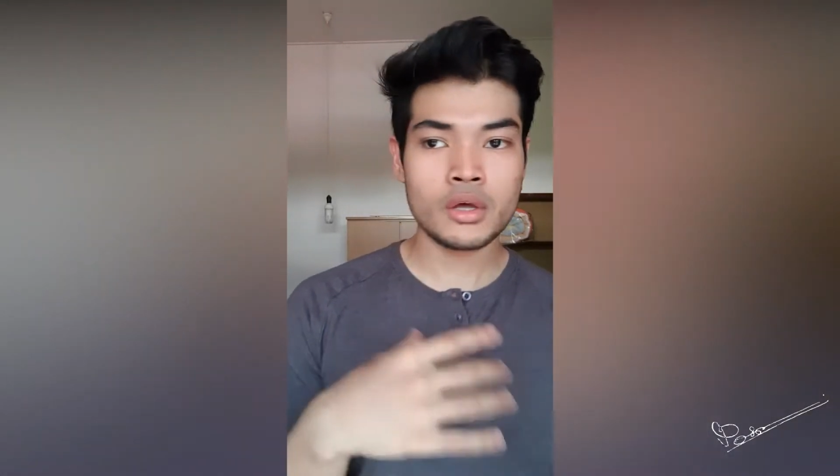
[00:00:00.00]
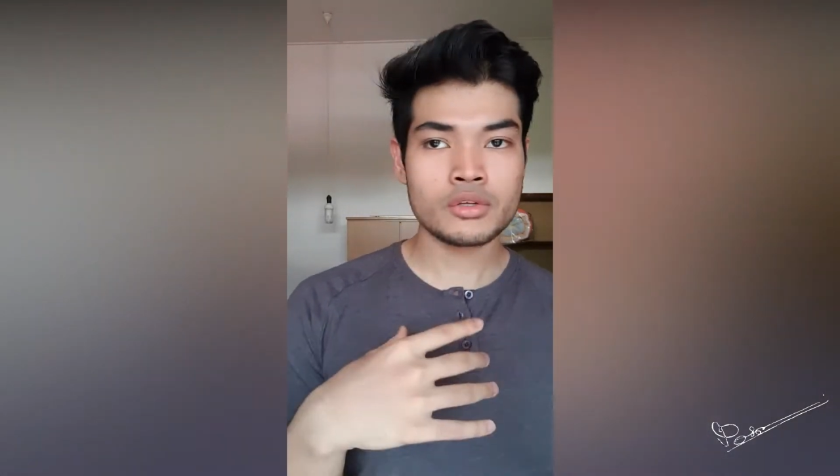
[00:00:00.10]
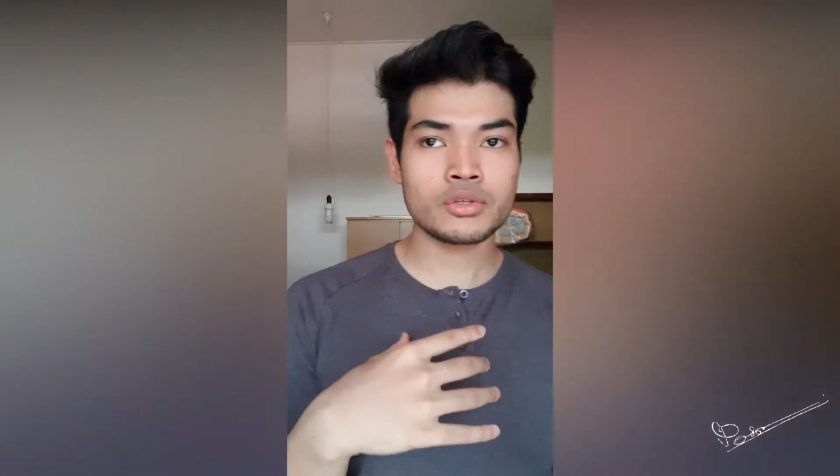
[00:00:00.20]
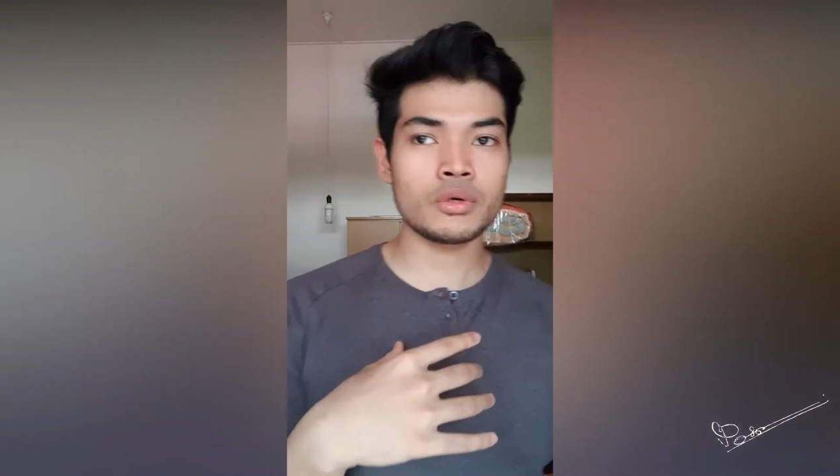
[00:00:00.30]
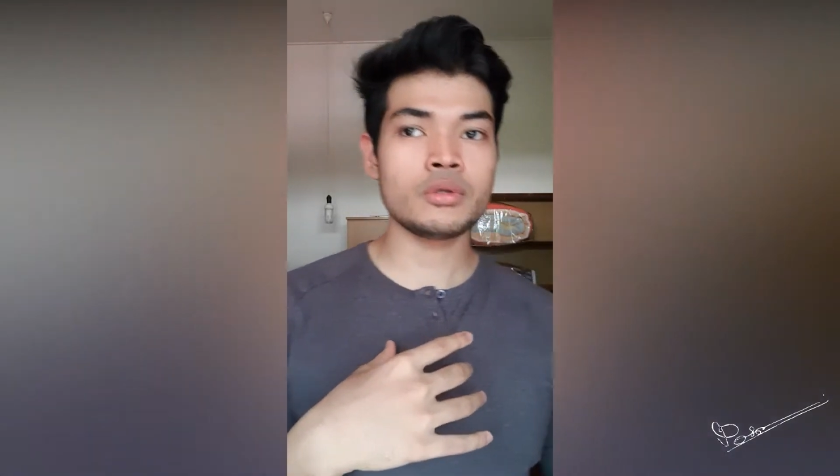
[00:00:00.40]

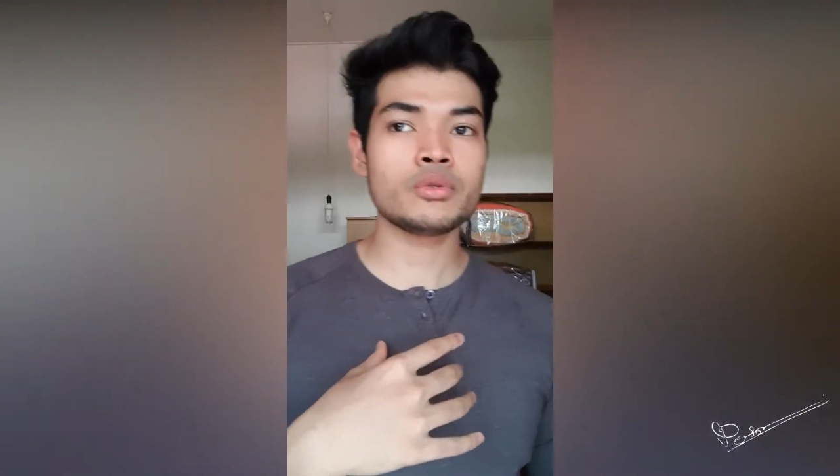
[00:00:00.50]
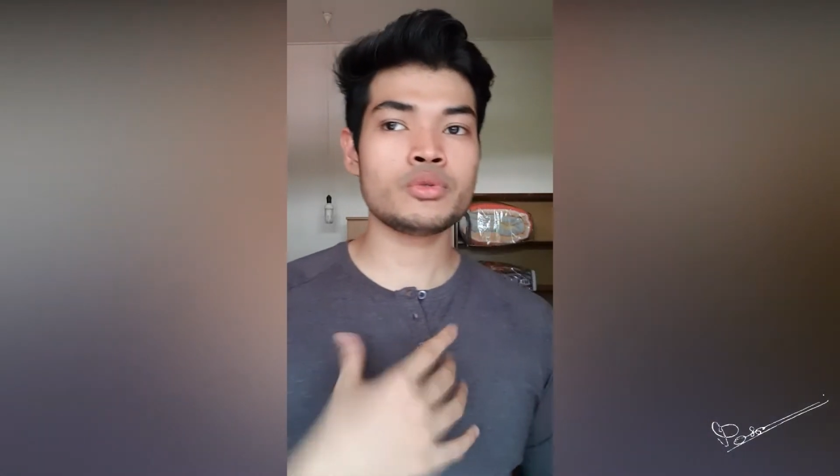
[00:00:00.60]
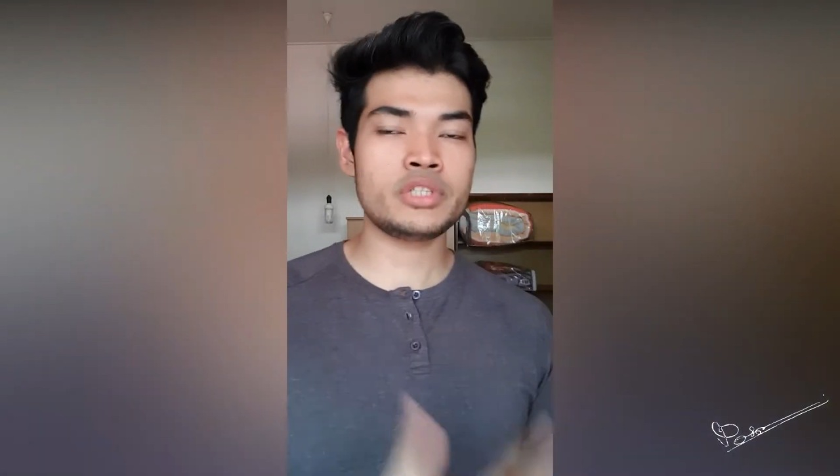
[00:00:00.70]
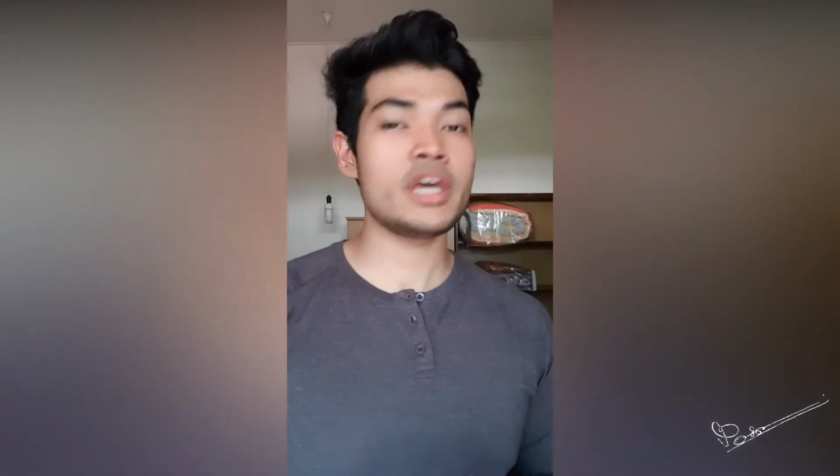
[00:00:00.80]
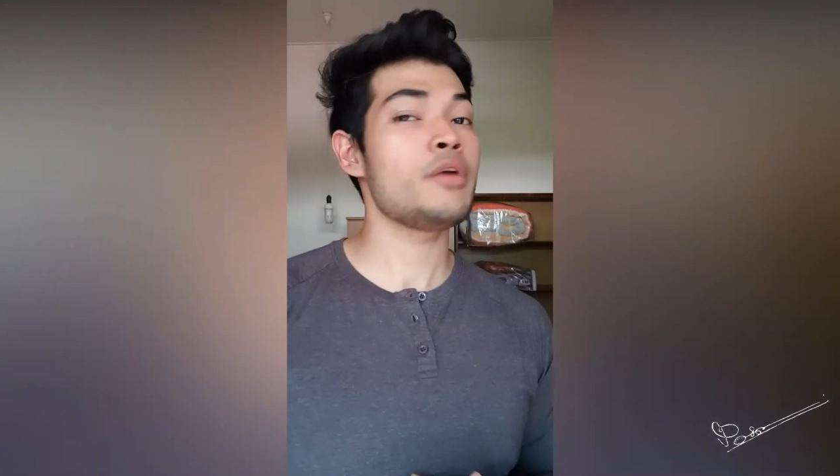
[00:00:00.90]
So
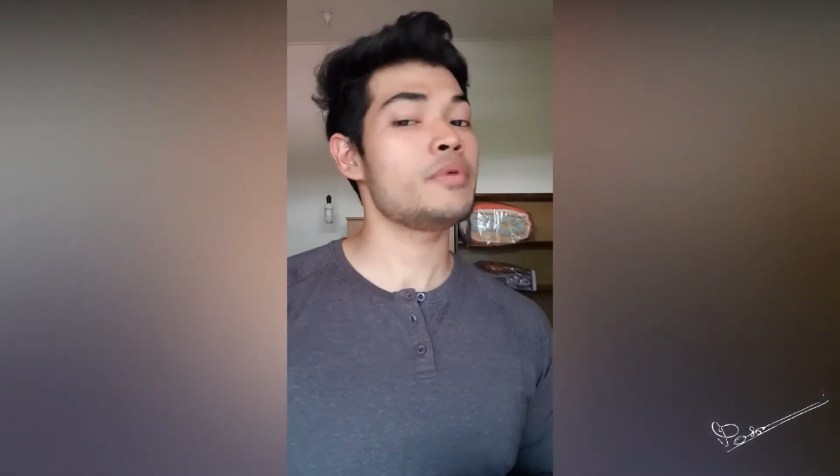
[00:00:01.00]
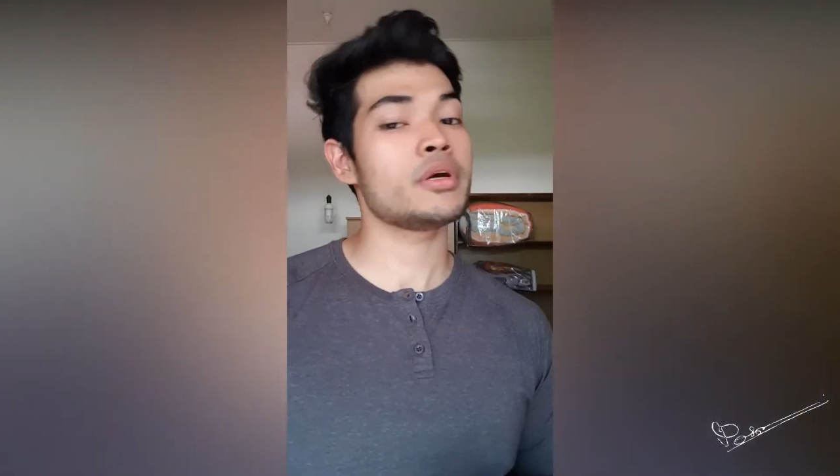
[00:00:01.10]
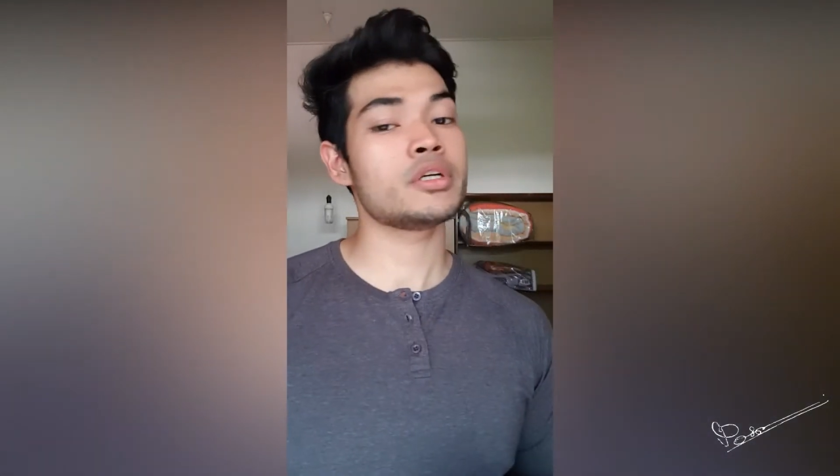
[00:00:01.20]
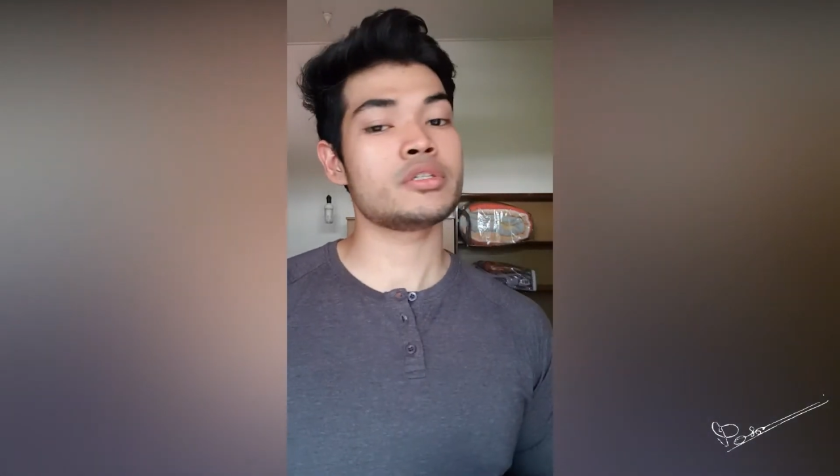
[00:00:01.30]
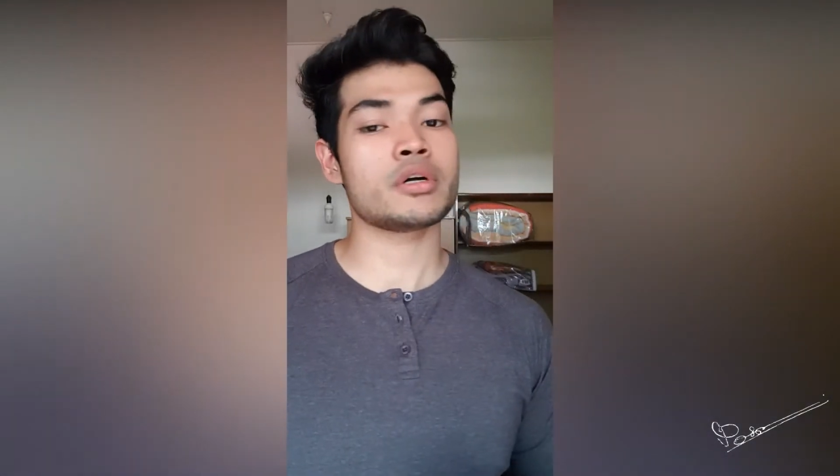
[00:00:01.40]
today we're
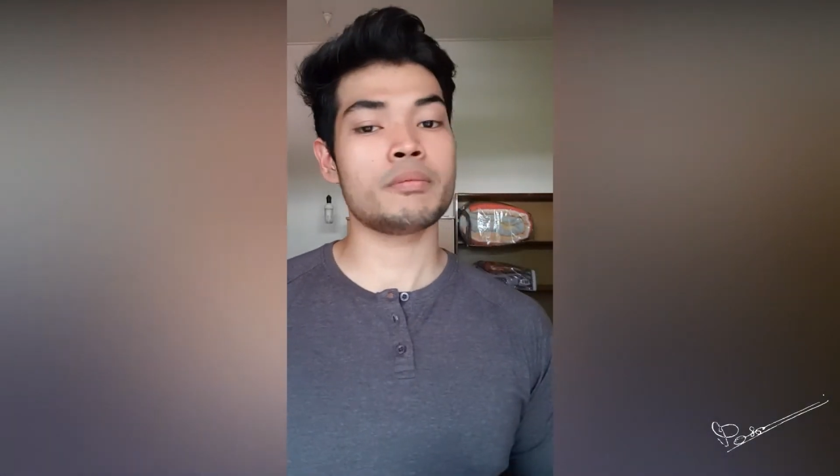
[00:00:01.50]
going to talk